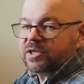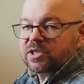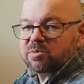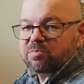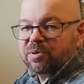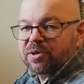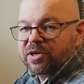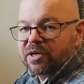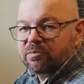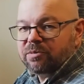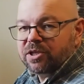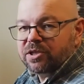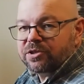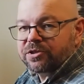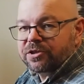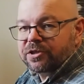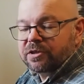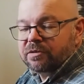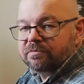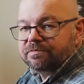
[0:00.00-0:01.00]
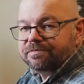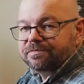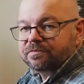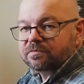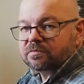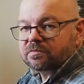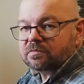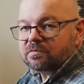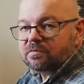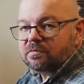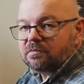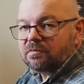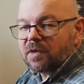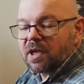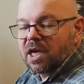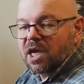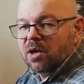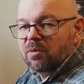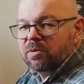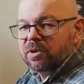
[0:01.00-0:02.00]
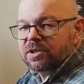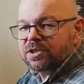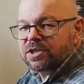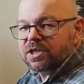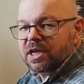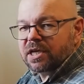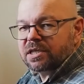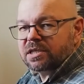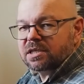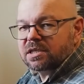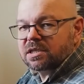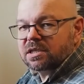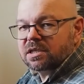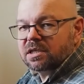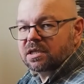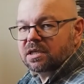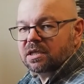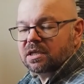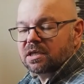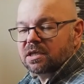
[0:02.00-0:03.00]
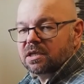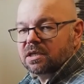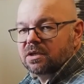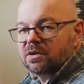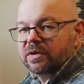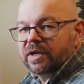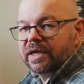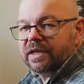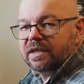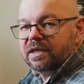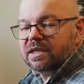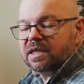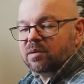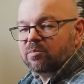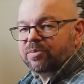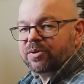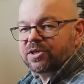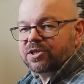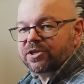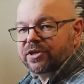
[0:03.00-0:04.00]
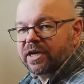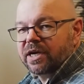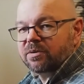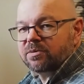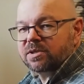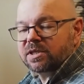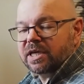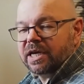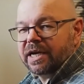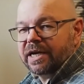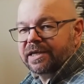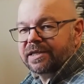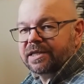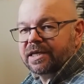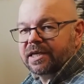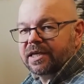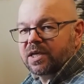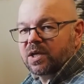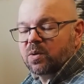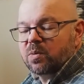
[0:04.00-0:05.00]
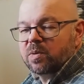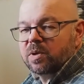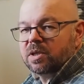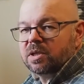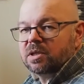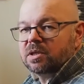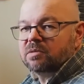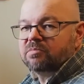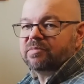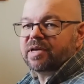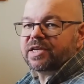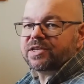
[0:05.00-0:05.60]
this parameter, it will just look at the temperature outside and it will